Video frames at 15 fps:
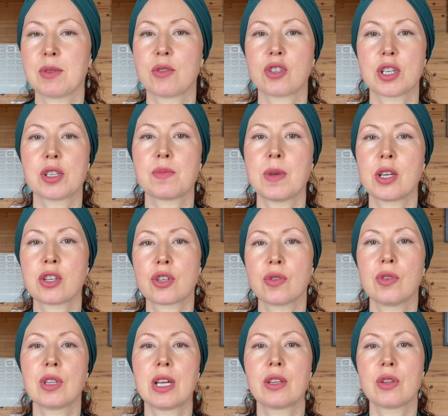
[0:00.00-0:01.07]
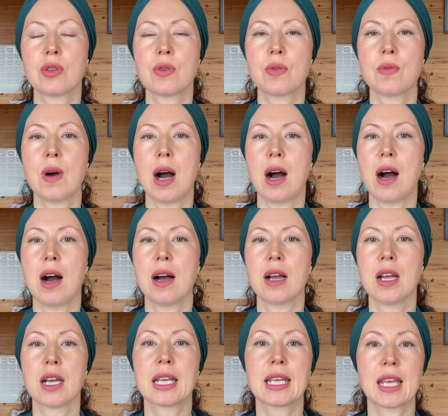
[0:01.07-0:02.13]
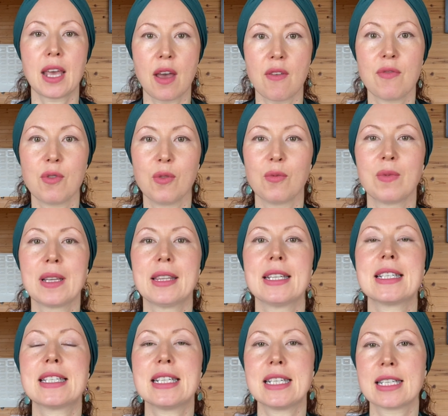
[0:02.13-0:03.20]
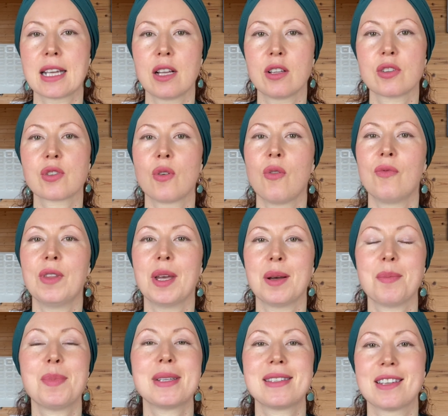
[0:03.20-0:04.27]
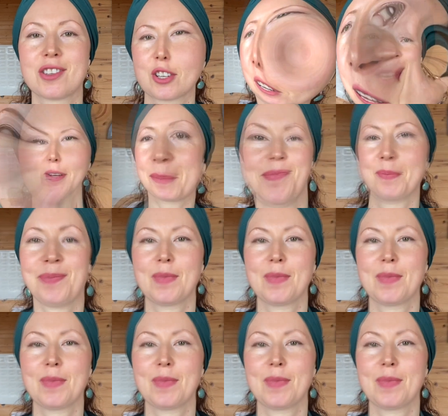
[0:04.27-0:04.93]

So just make sure that you are careful with the details of the positioning.